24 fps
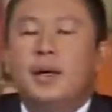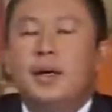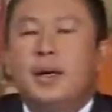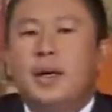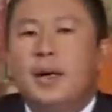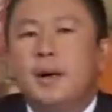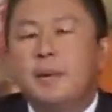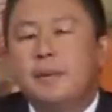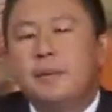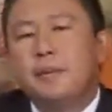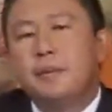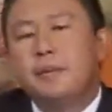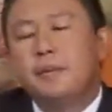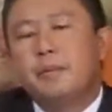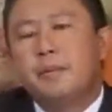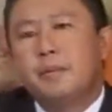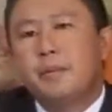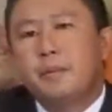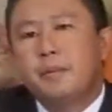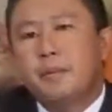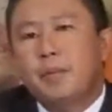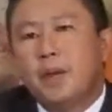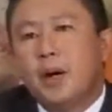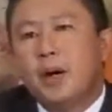Yeah,
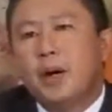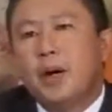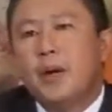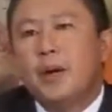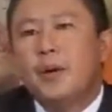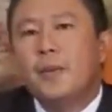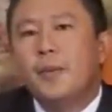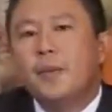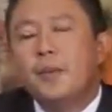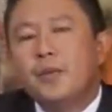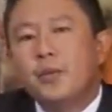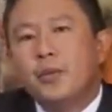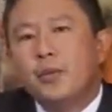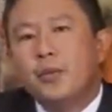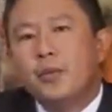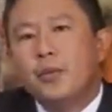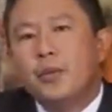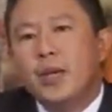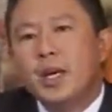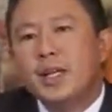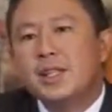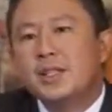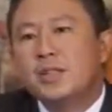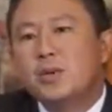
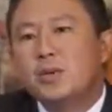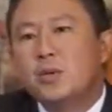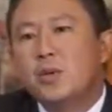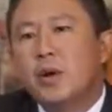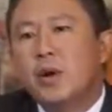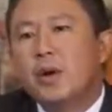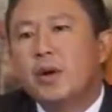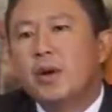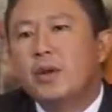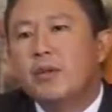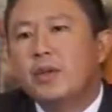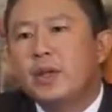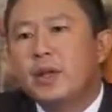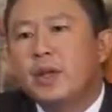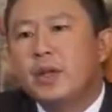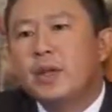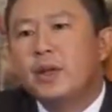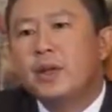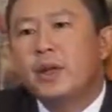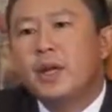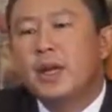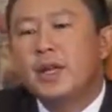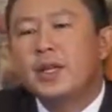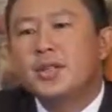that's one of the